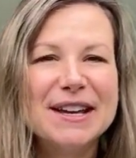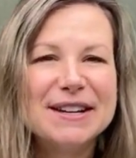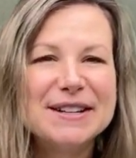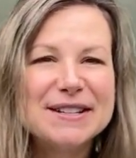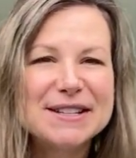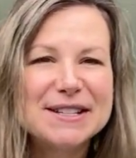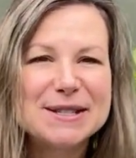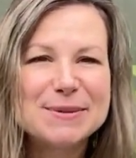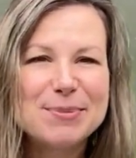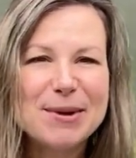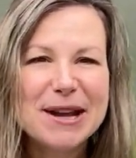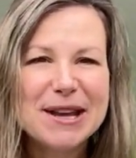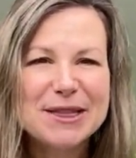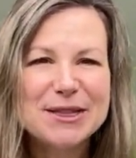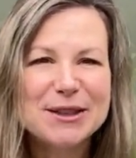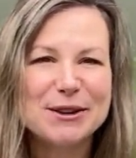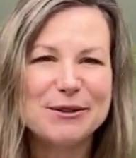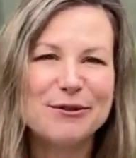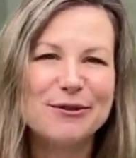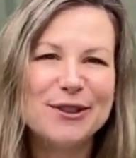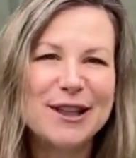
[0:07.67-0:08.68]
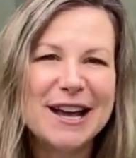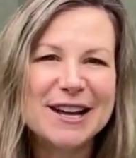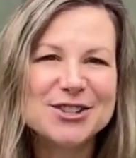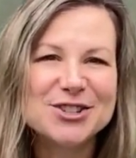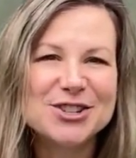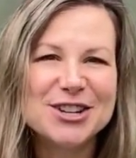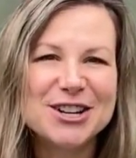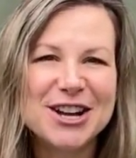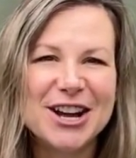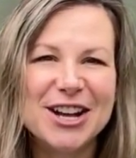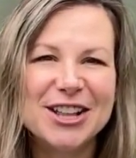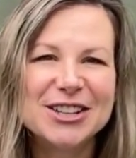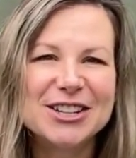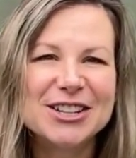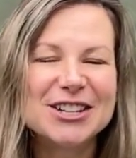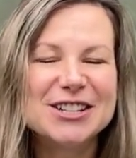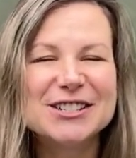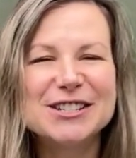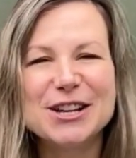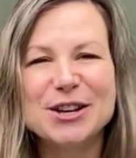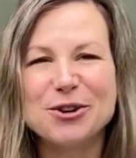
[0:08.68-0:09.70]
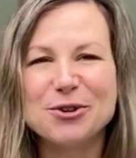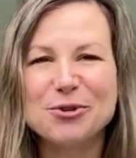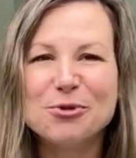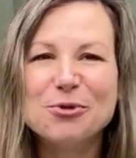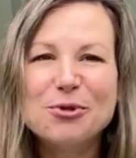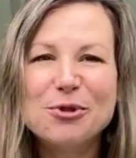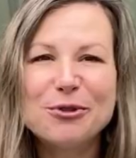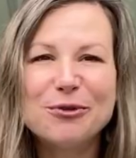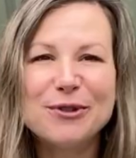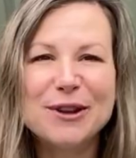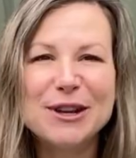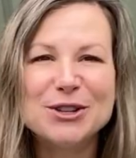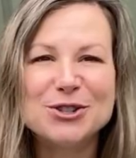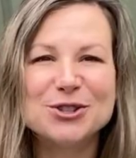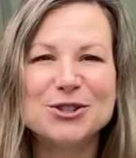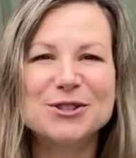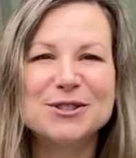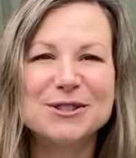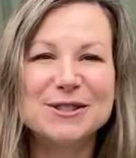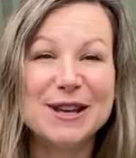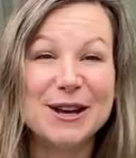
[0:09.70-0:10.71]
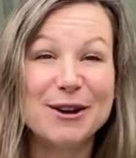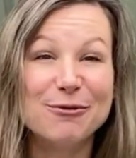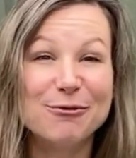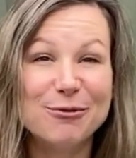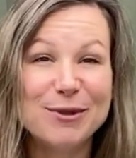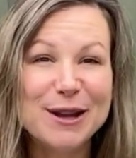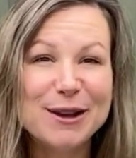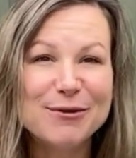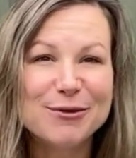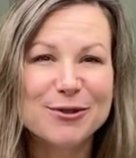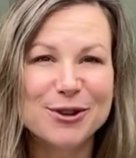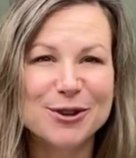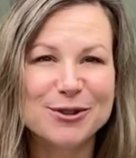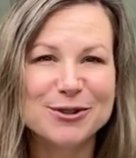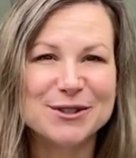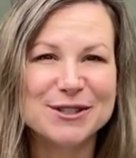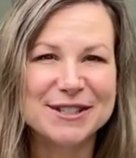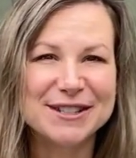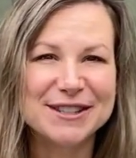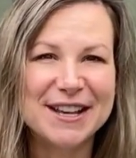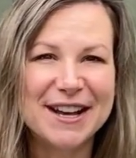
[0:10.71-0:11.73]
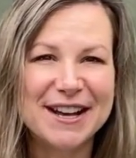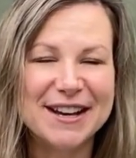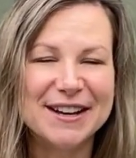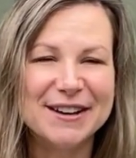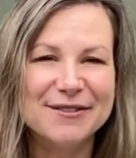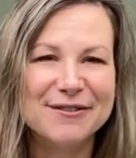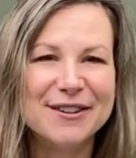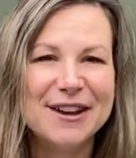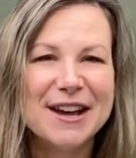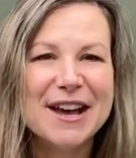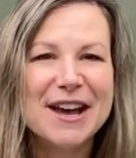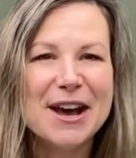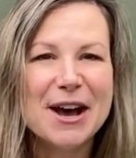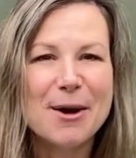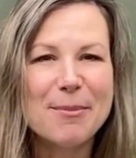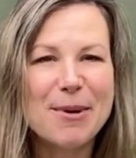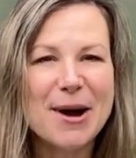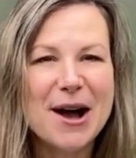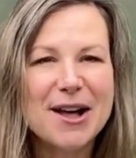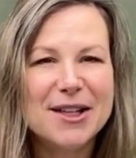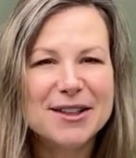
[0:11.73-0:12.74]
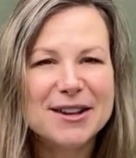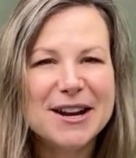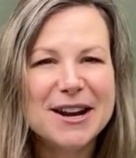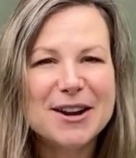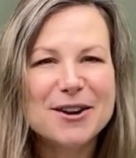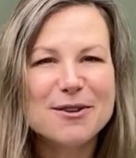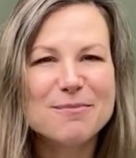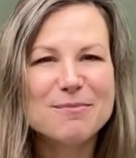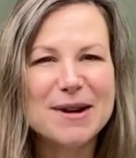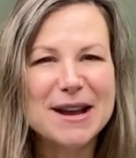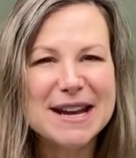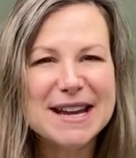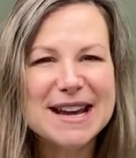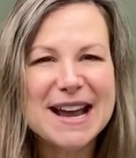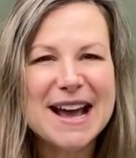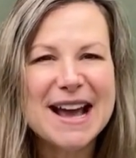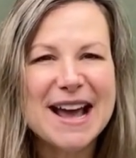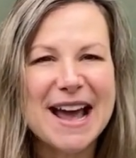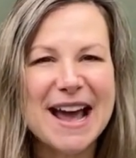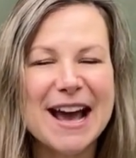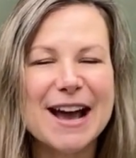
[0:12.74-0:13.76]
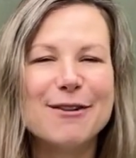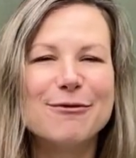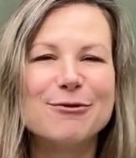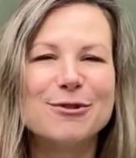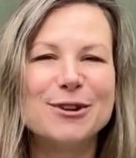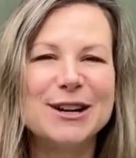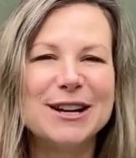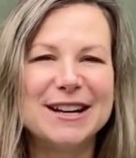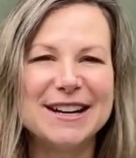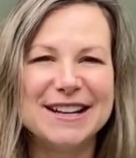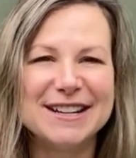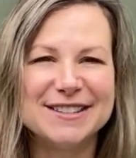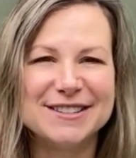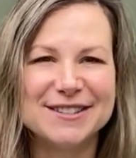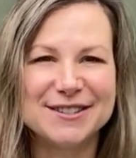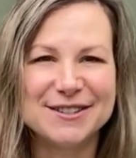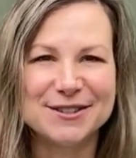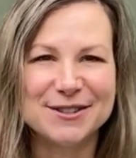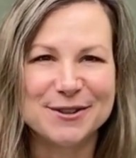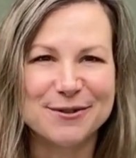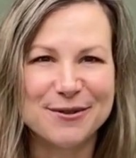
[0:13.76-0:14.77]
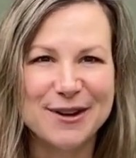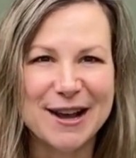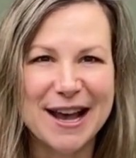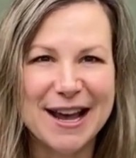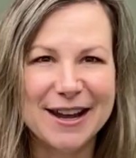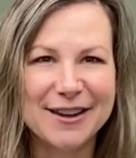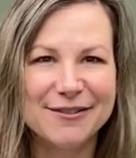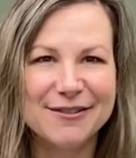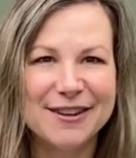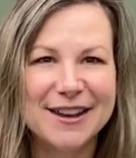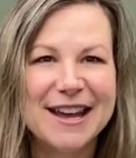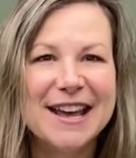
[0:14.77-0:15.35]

Despite their flashy colors and cool features that we've grown to love, a pollinator might not have what it needs to survive.